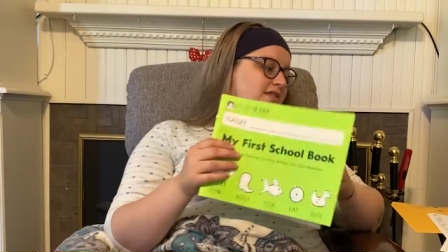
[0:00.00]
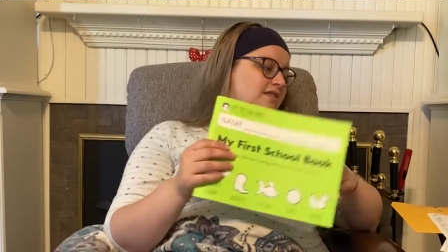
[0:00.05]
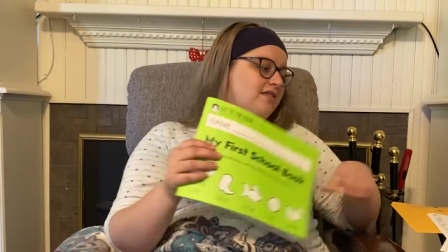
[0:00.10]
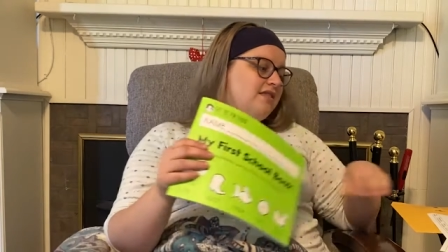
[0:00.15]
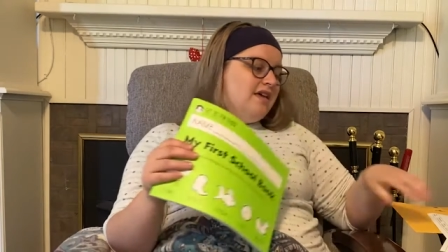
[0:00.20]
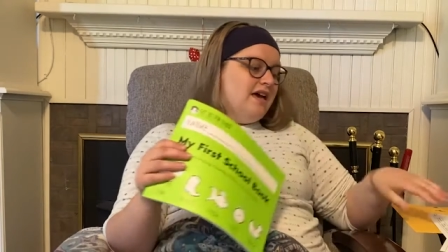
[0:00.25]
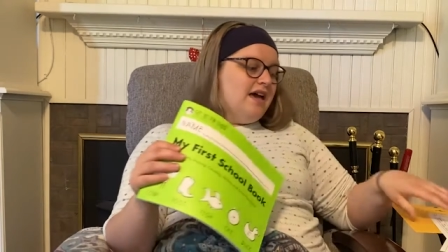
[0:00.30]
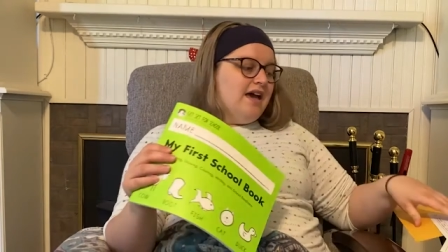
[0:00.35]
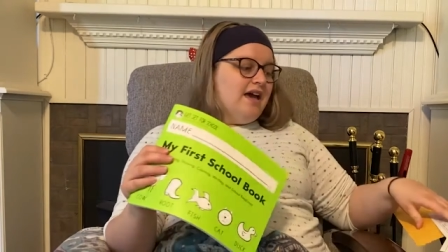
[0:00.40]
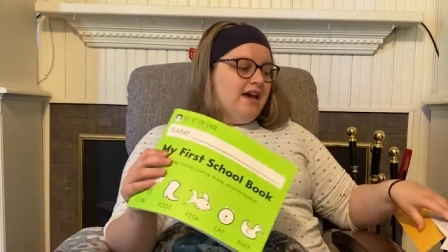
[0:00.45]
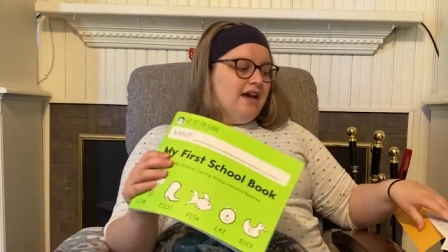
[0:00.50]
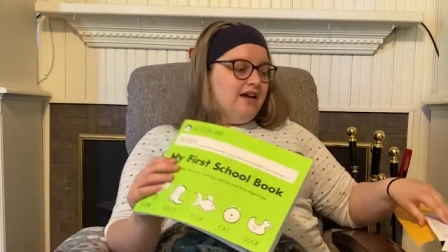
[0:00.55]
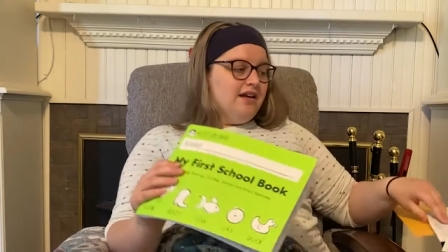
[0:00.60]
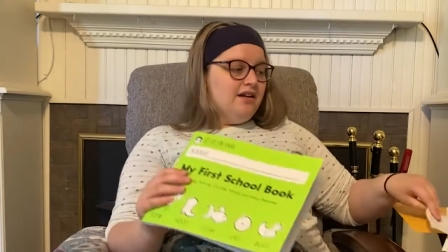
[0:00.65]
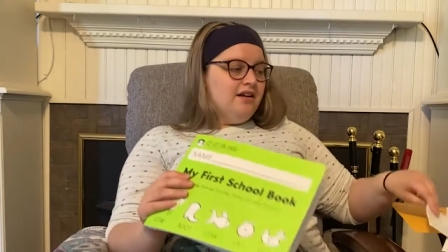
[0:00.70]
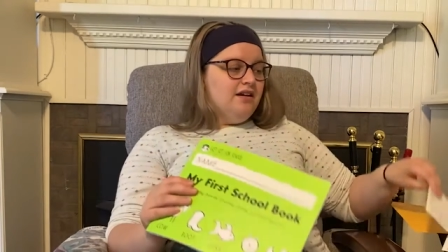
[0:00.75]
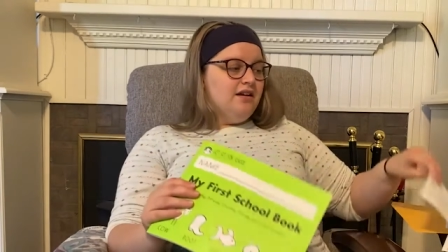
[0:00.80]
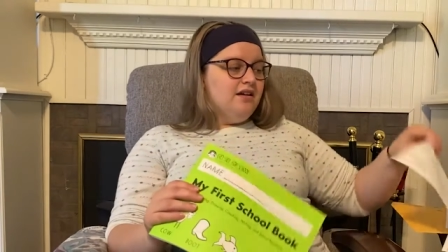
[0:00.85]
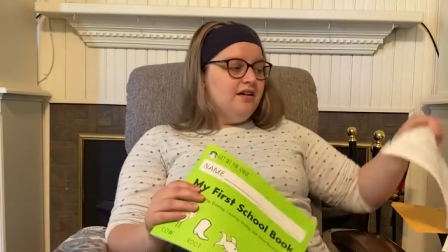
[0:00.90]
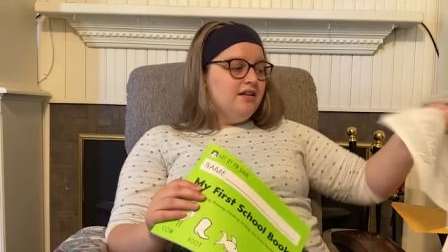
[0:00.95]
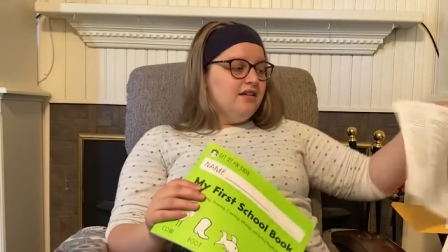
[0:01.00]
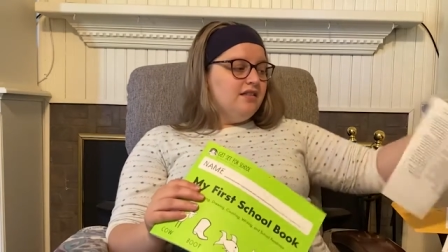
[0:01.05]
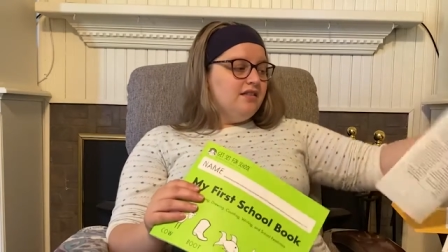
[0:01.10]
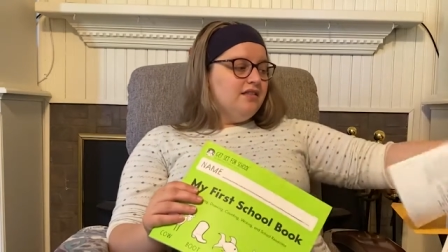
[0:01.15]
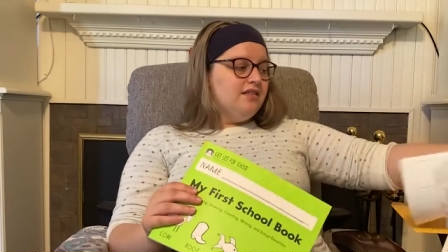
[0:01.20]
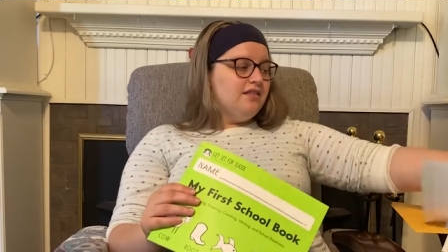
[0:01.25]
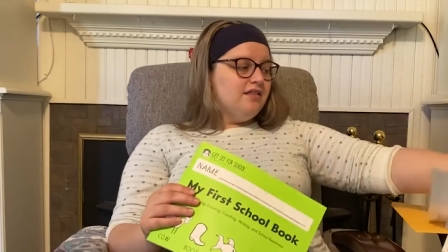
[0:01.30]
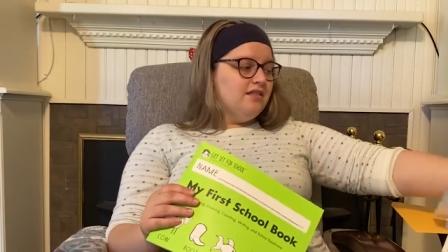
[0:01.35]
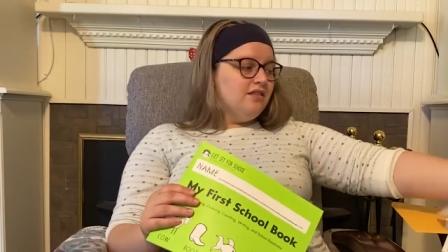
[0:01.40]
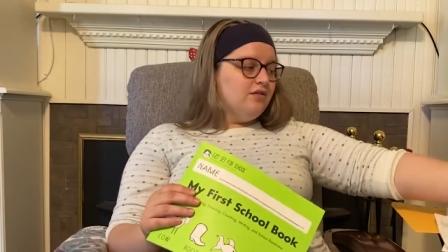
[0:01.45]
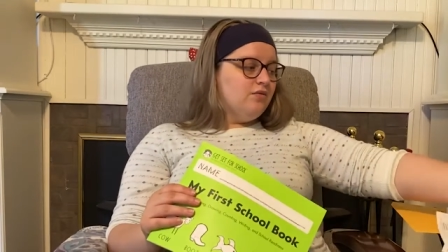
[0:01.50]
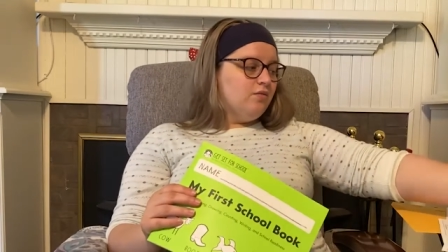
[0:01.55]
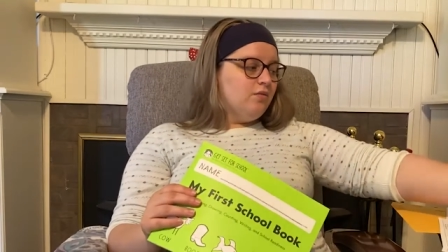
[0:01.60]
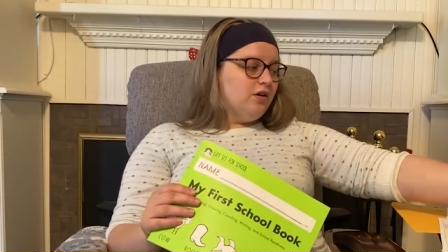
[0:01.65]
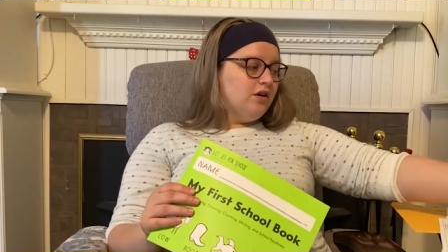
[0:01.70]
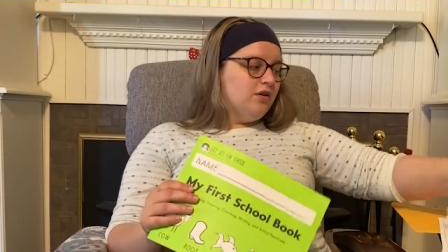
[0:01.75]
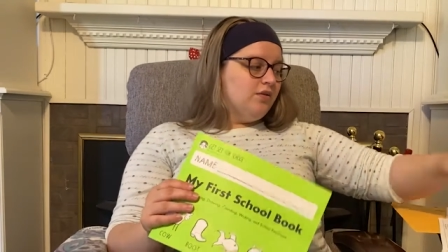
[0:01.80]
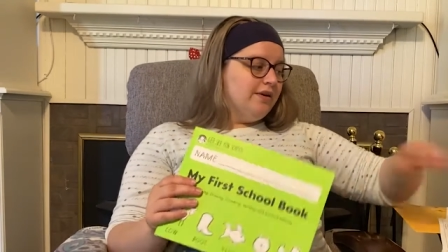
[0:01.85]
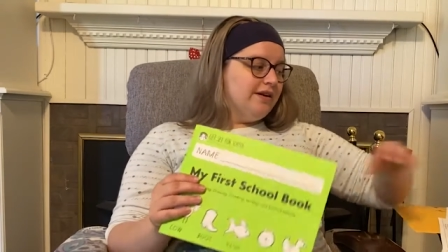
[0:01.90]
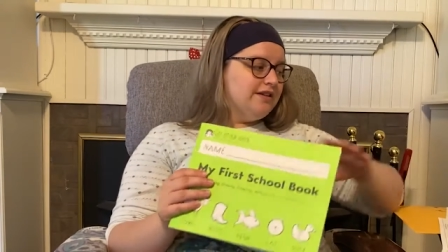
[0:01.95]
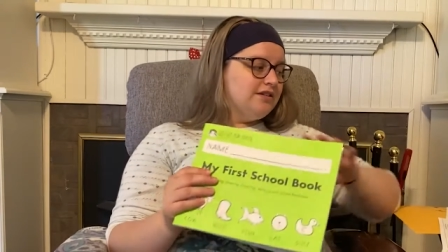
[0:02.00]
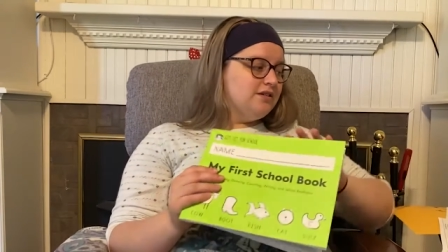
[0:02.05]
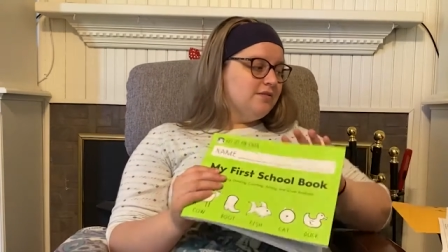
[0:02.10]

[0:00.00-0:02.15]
then we're going